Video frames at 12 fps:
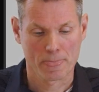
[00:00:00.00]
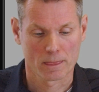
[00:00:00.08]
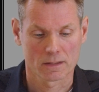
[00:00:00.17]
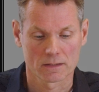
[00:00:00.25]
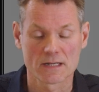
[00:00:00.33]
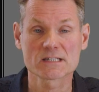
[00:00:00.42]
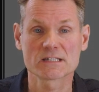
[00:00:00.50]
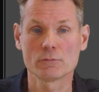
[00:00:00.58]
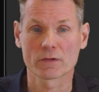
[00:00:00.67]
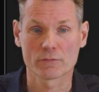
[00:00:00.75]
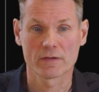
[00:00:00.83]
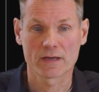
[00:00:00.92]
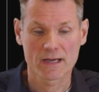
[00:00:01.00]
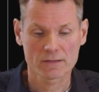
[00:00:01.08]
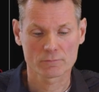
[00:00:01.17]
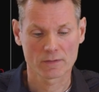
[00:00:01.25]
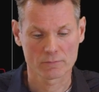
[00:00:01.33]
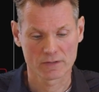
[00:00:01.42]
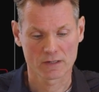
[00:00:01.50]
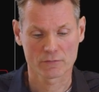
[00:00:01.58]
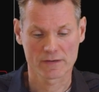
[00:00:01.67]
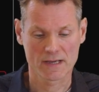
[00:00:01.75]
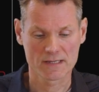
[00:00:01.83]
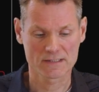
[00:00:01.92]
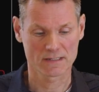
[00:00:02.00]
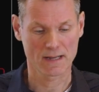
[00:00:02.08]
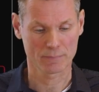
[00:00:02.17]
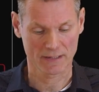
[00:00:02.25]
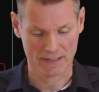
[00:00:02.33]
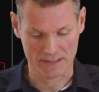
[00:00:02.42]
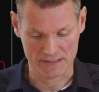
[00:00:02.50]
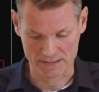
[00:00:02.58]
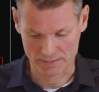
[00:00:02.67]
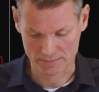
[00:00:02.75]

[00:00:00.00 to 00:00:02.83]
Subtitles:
Let's see what we get when we create an application.